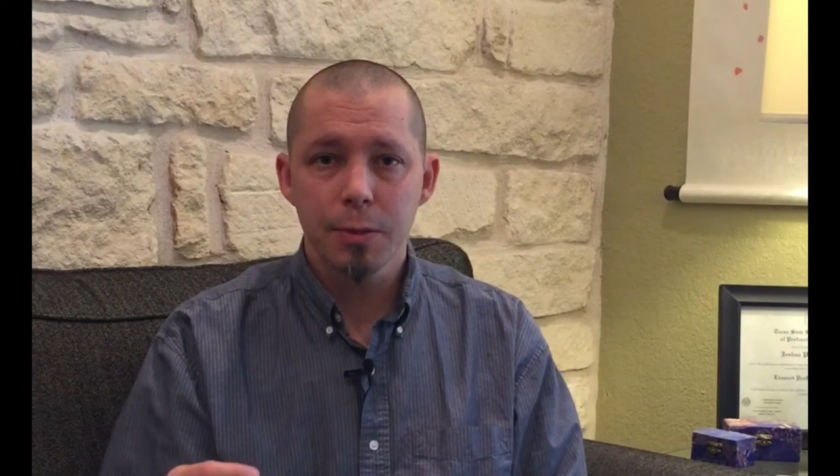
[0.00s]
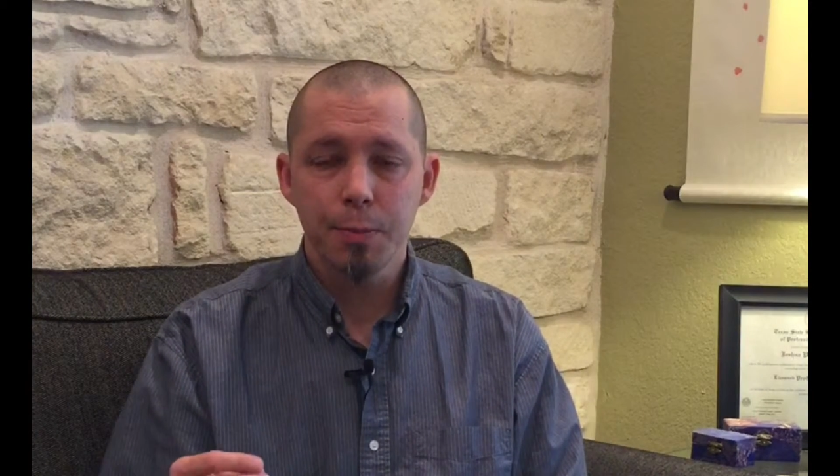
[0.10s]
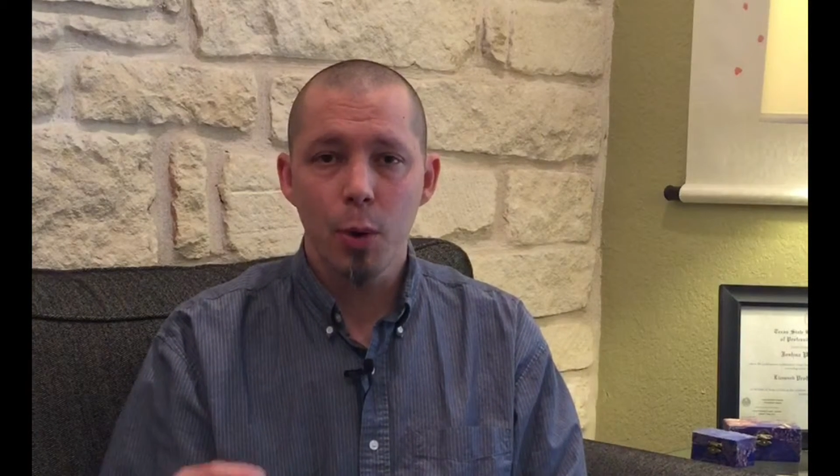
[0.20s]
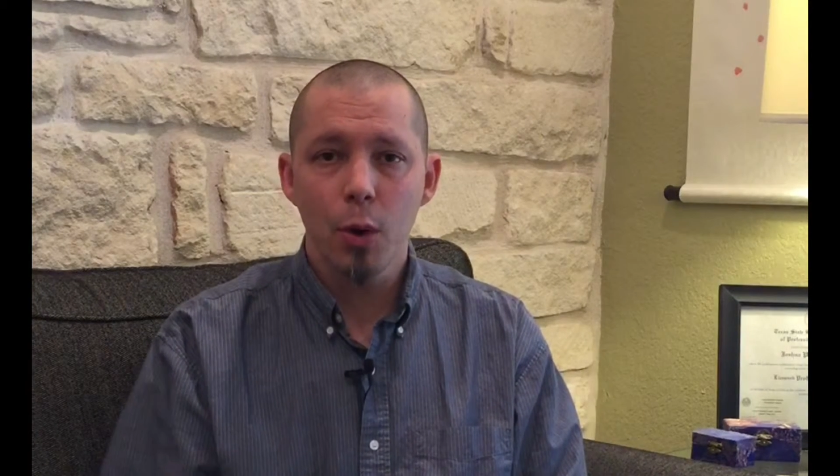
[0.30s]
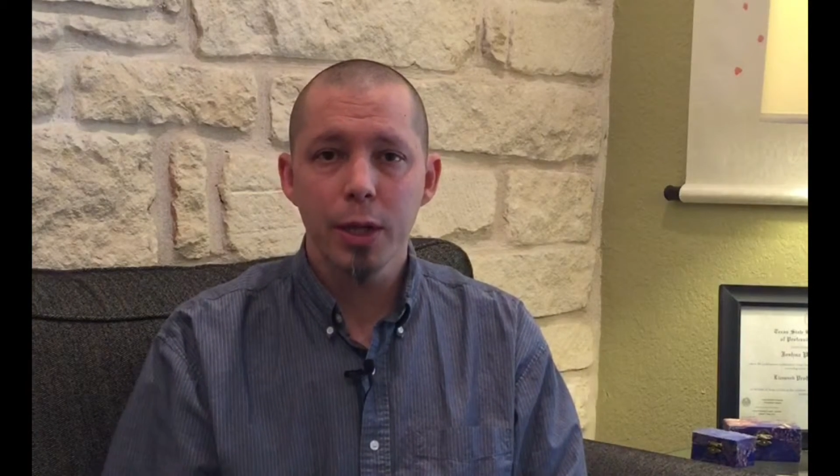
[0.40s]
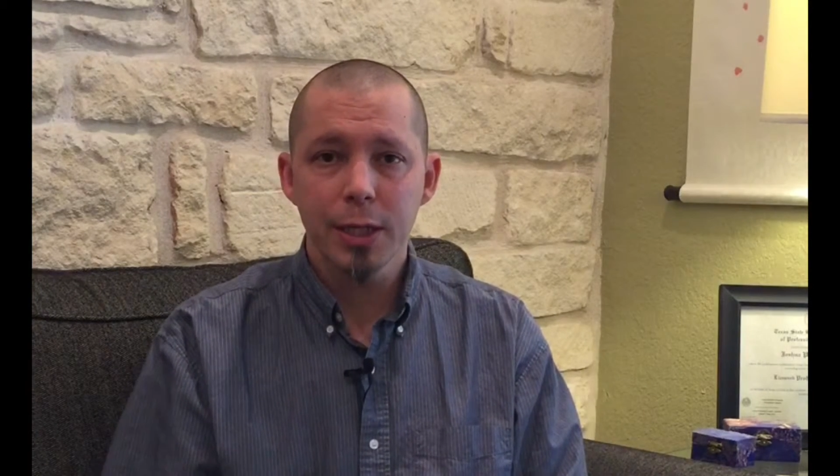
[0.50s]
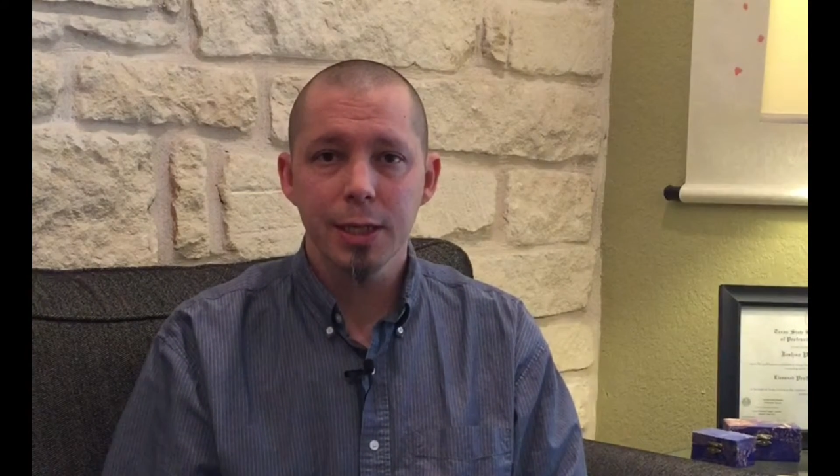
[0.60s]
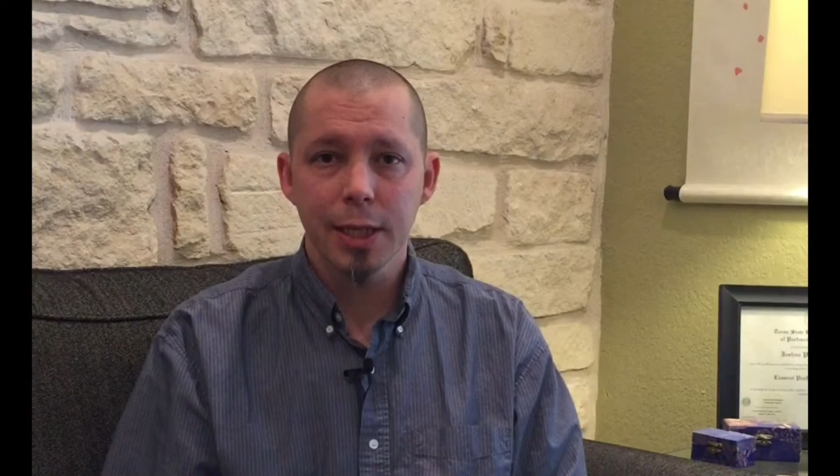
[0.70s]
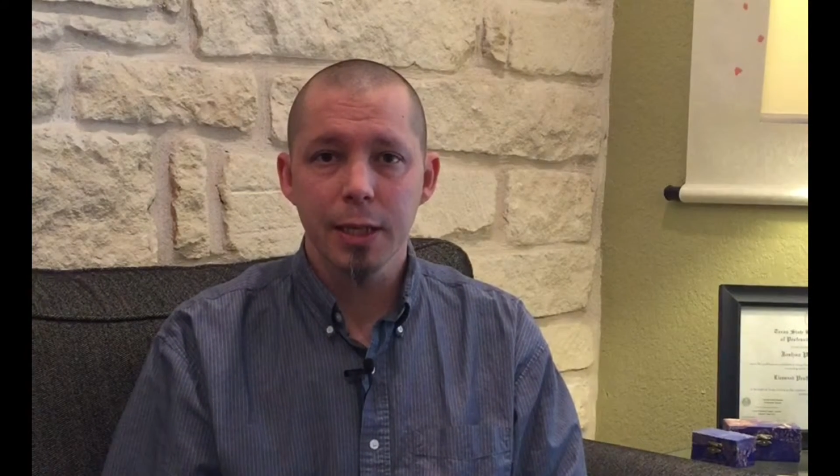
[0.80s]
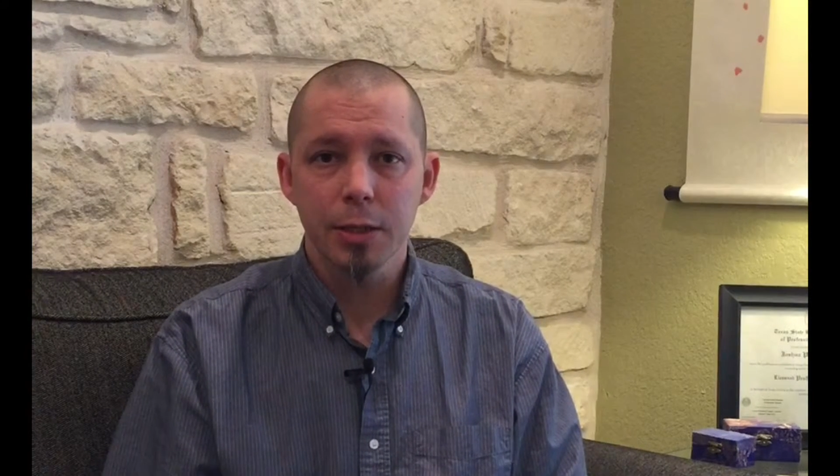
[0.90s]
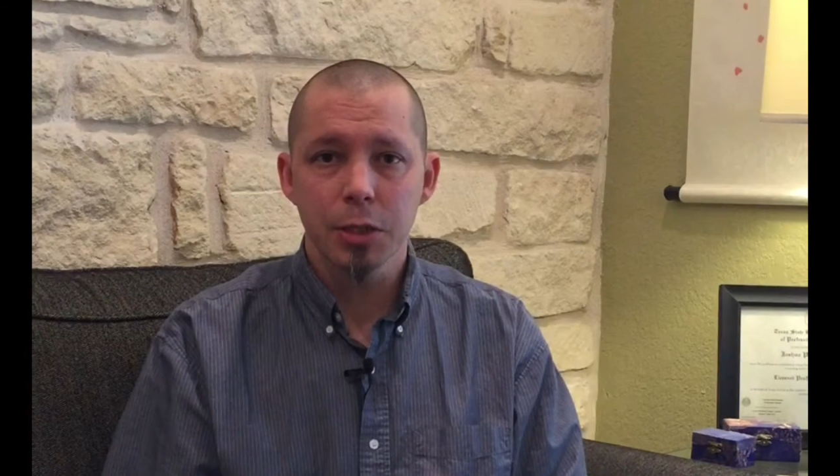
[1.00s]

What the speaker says: pointedly